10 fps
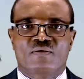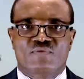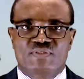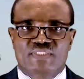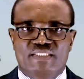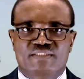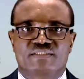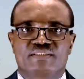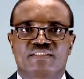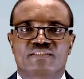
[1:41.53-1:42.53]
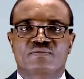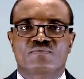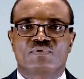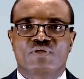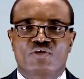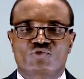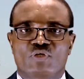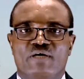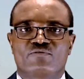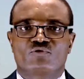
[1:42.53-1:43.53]
These entities will also
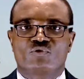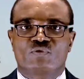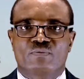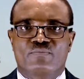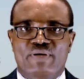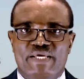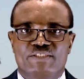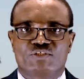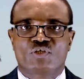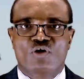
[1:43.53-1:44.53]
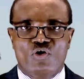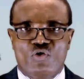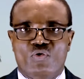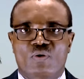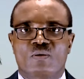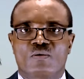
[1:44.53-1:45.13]
have to pledge all